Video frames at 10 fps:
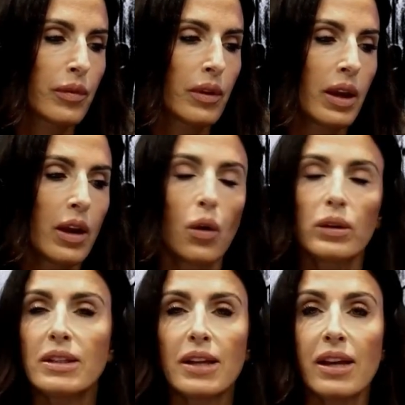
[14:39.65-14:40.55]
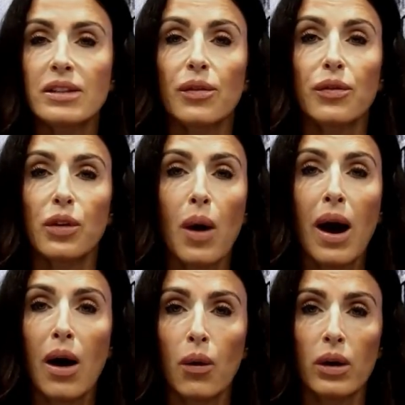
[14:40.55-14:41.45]
It only takes a few
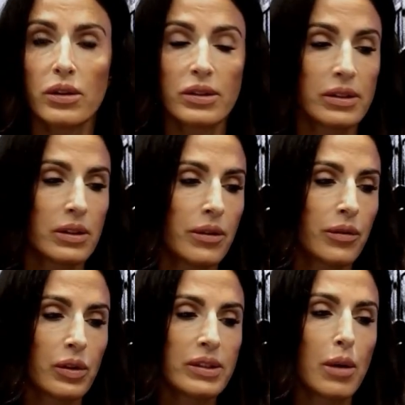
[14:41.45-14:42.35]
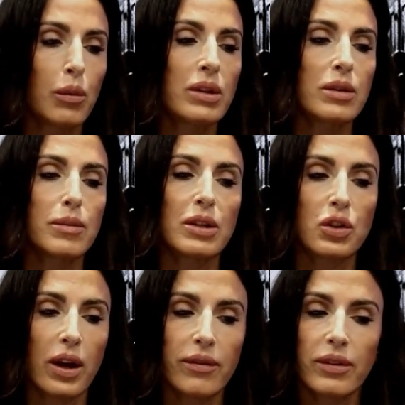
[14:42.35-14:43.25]
hours for someone to be
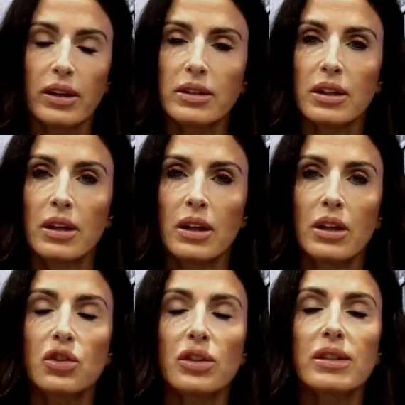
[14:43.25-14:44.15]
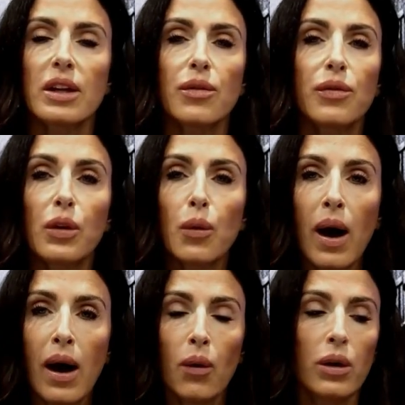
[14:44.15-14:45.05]
trafficked, just a few
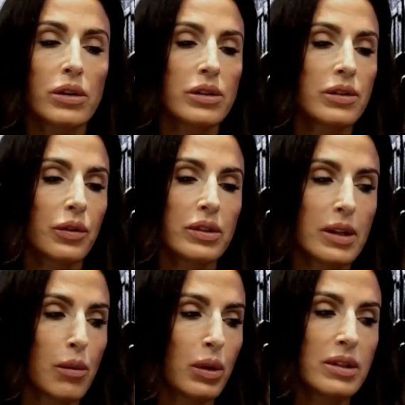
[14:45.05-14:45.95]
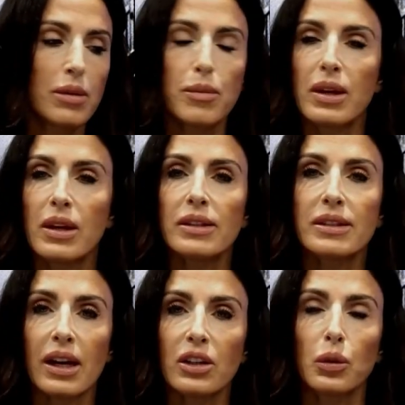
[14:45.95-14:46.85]
hours for someone to be
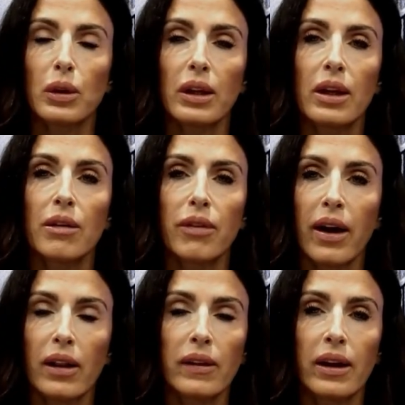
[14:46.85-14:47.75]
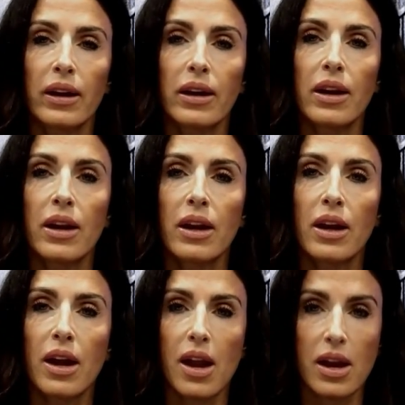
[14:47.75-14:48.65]
sexually violated
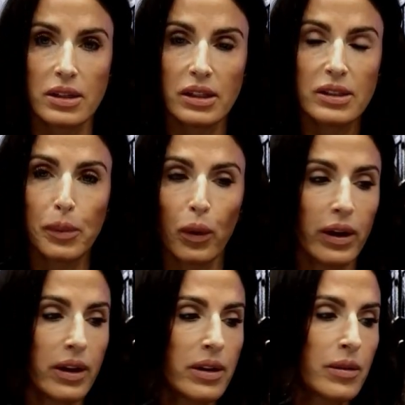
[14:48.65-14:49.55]
and exploited.